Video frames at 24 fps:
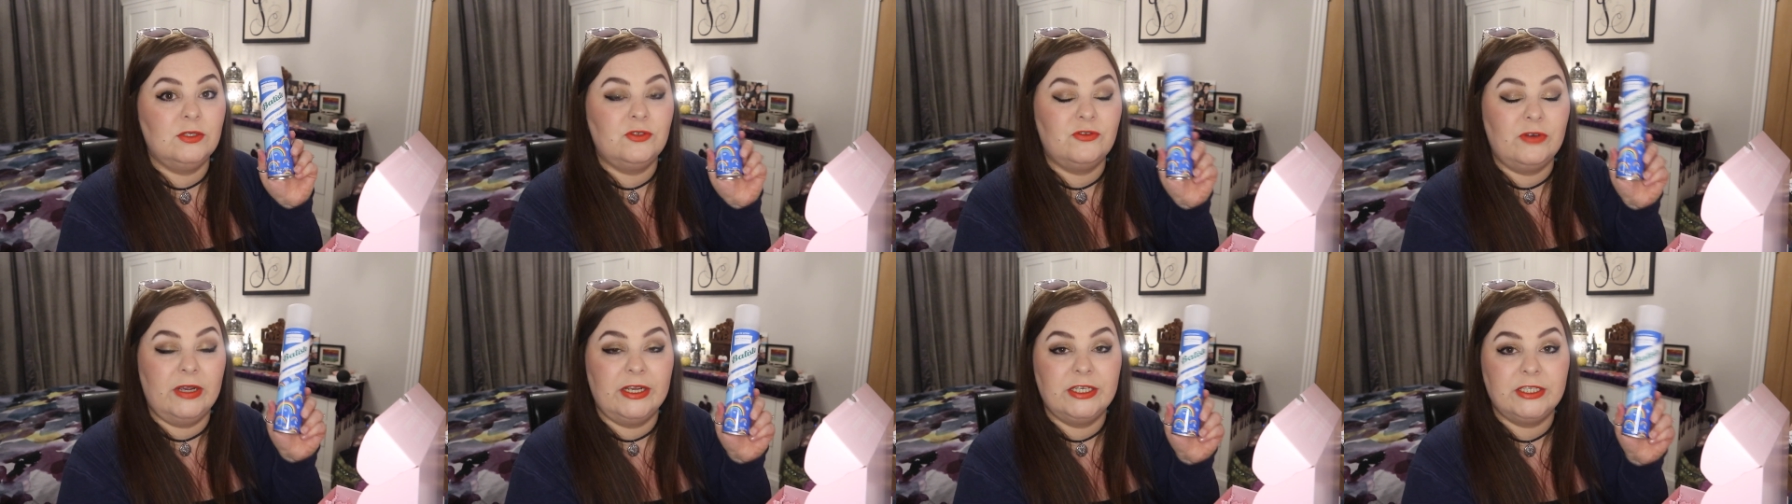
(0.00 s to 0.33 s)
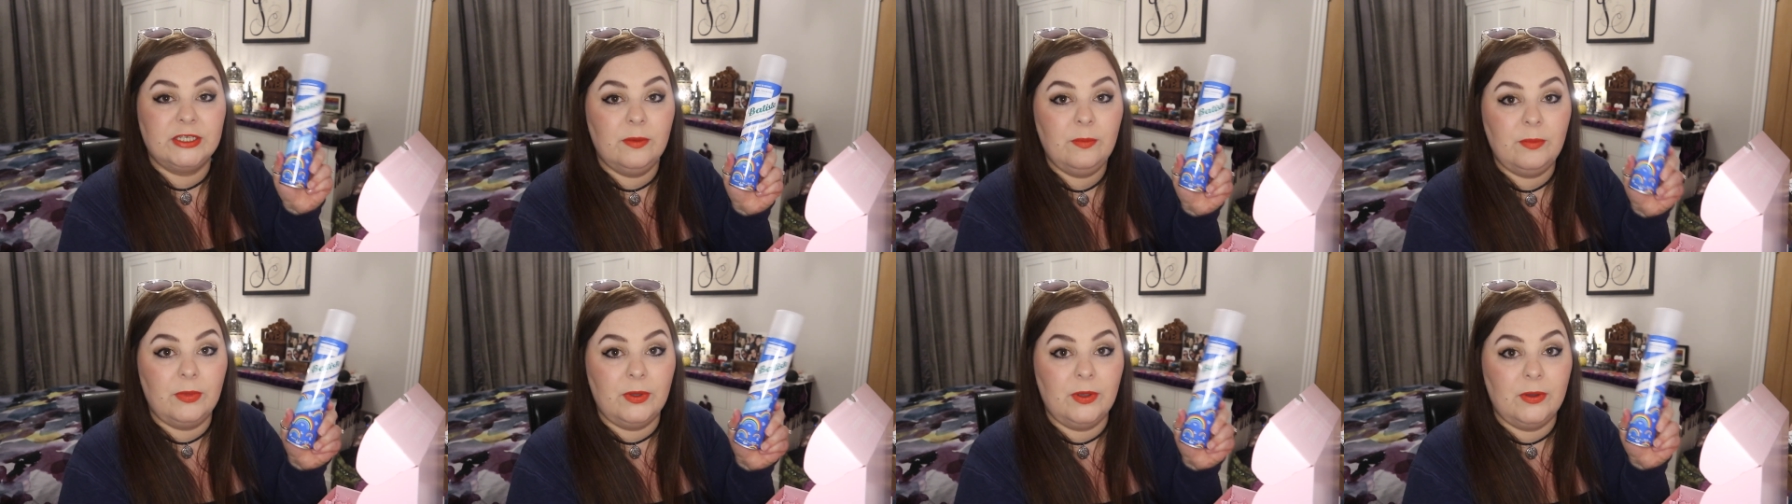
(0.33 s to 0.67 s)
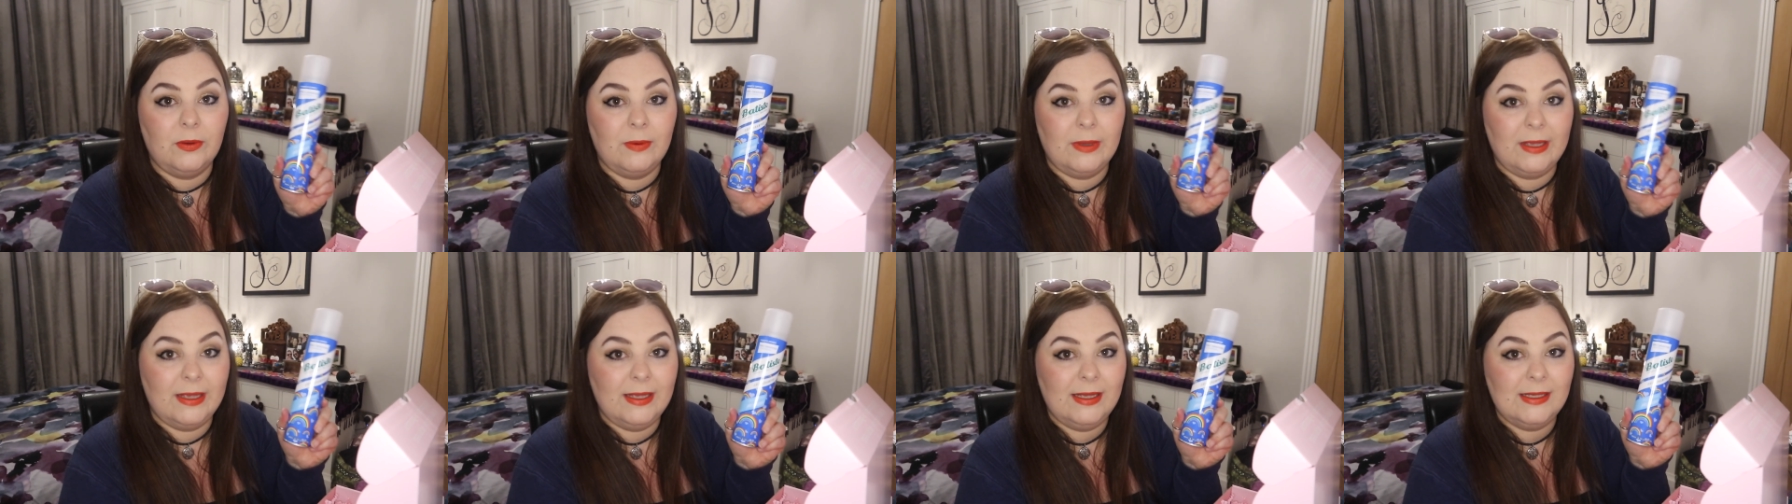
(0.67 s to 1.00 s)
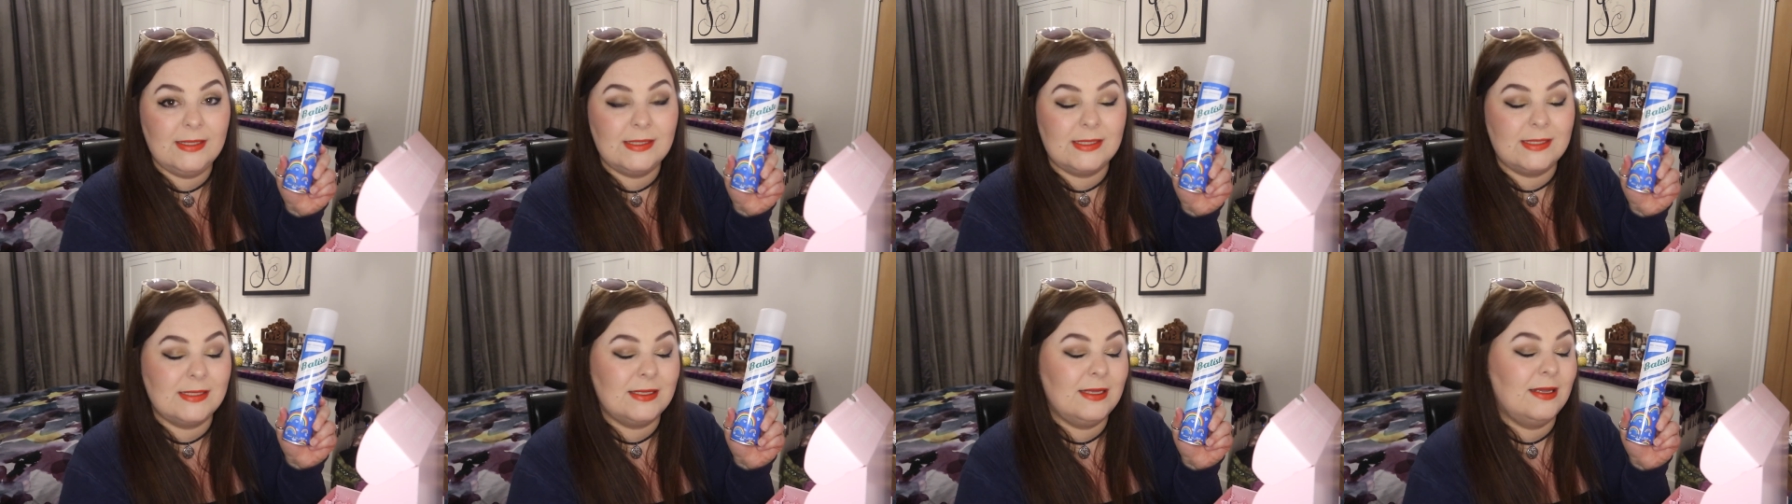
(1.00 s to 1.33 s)
dry shampoo
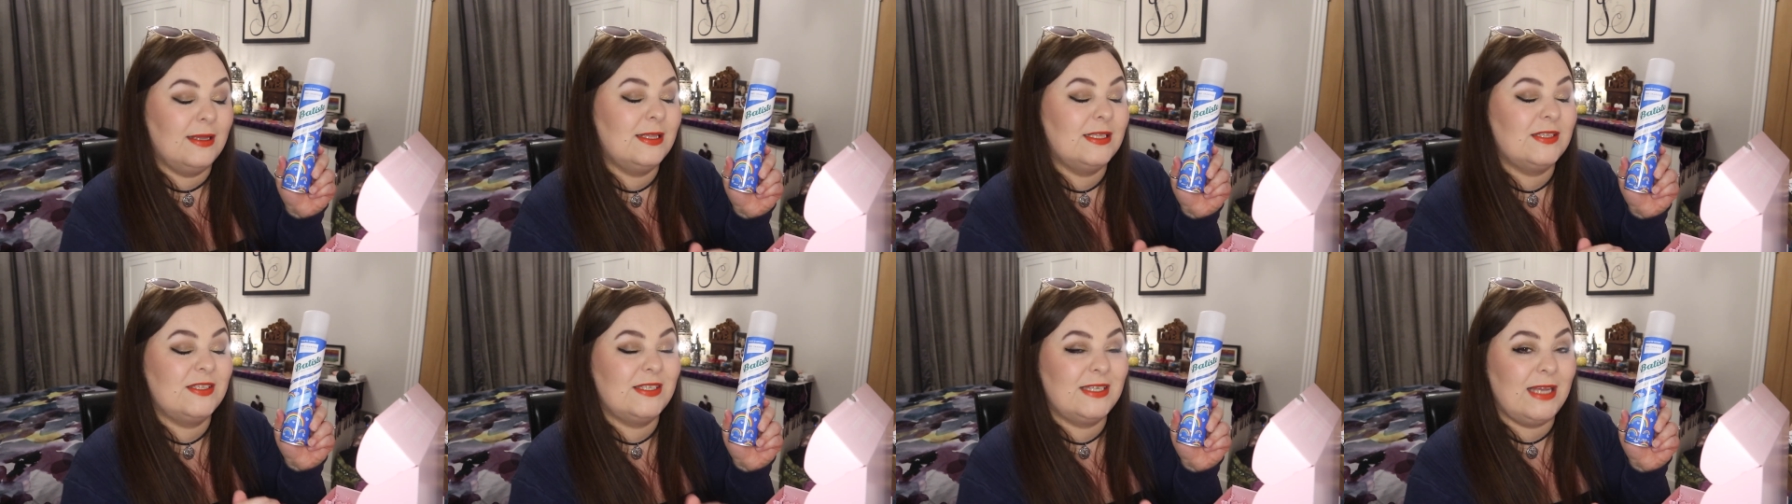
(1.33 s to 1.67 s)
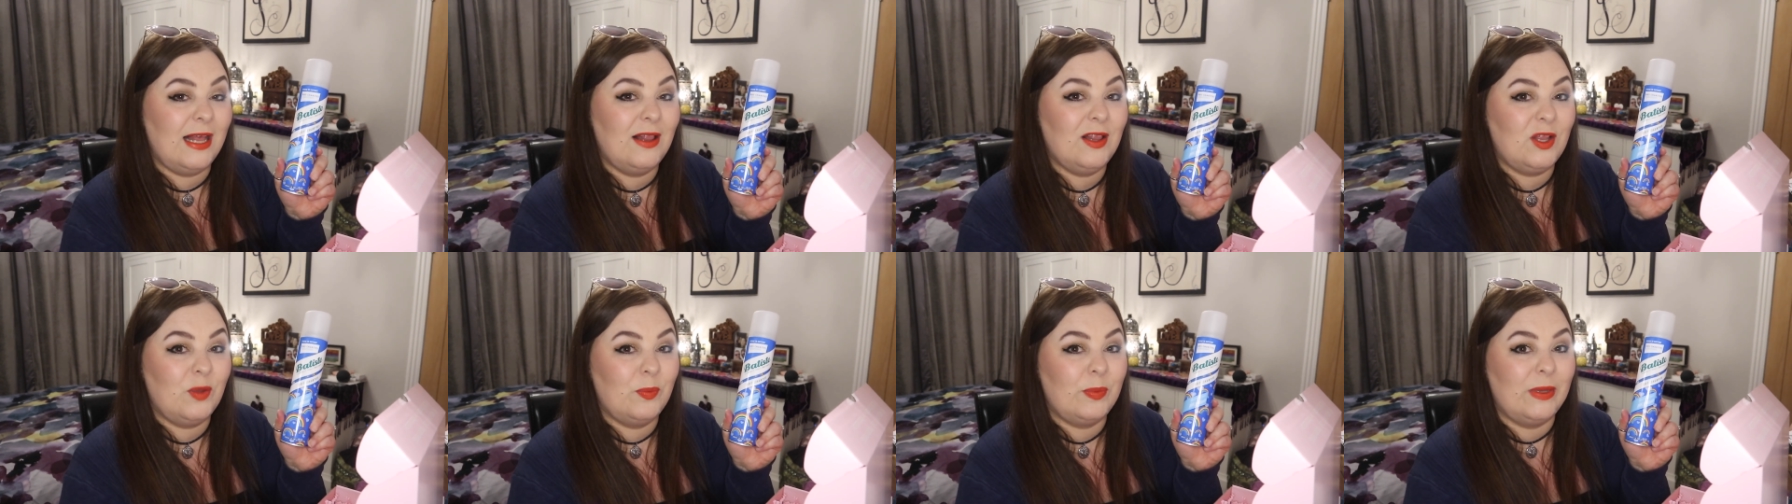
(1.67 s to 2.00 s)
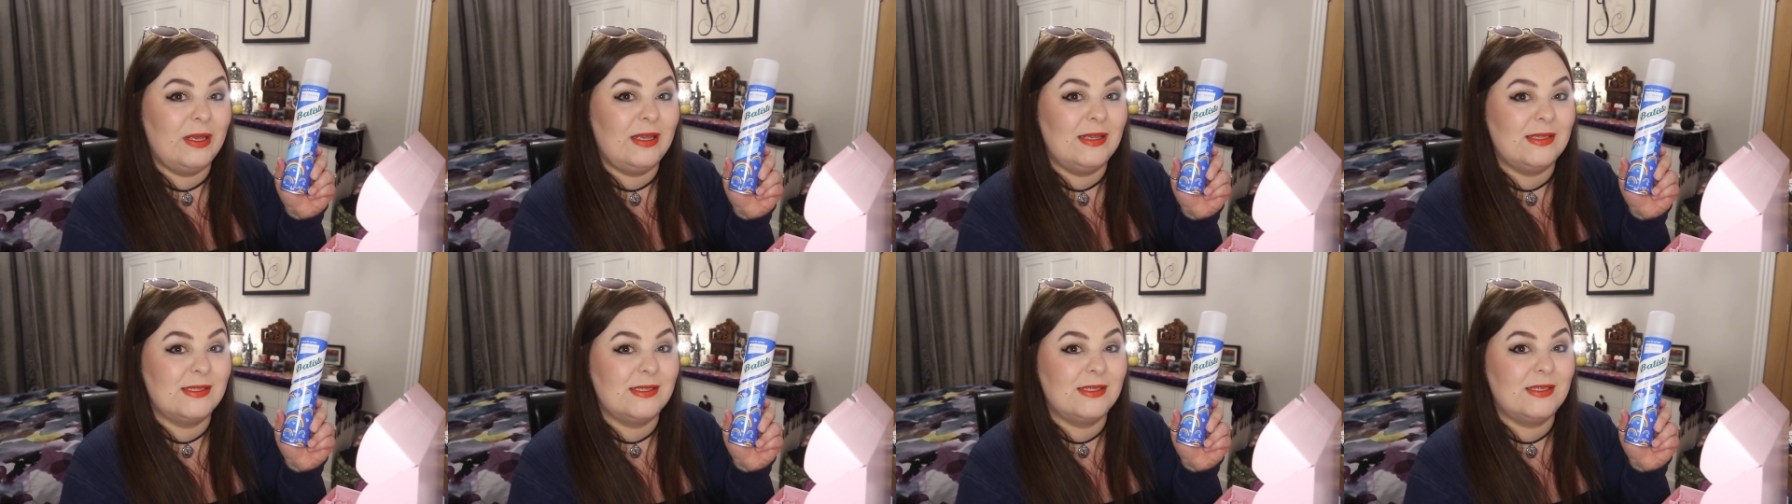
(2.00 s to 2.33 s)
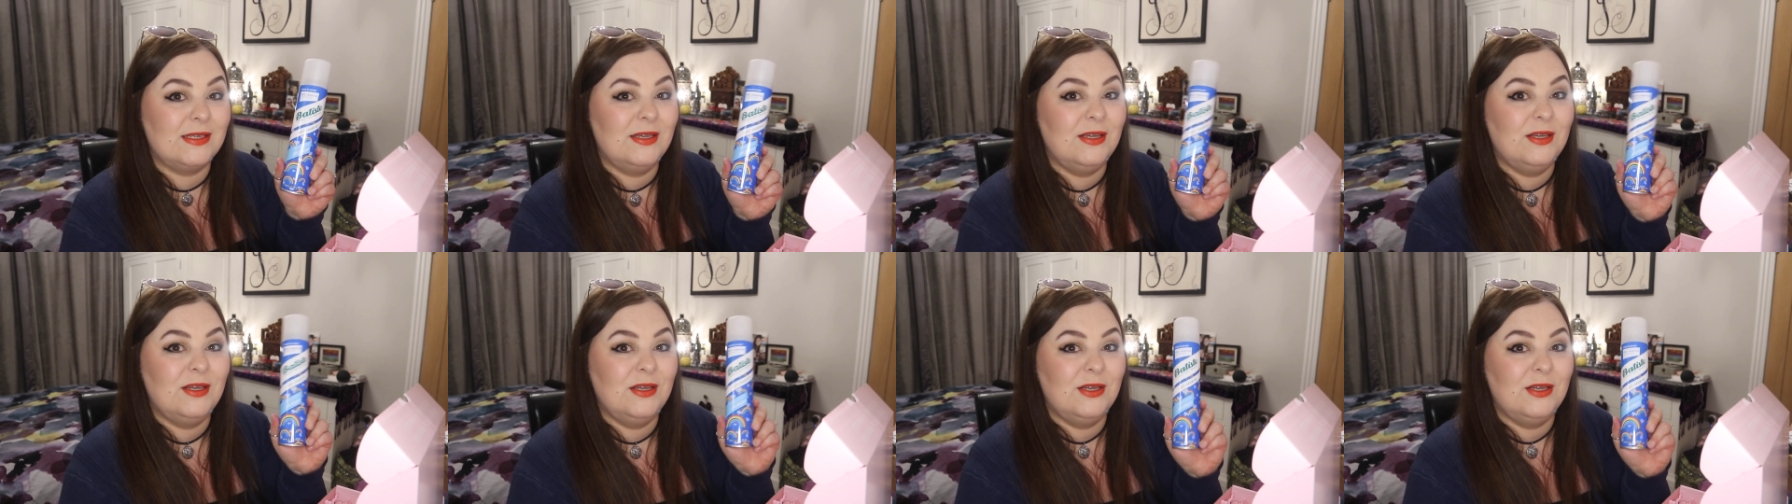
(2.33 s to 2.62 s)
is it's talc based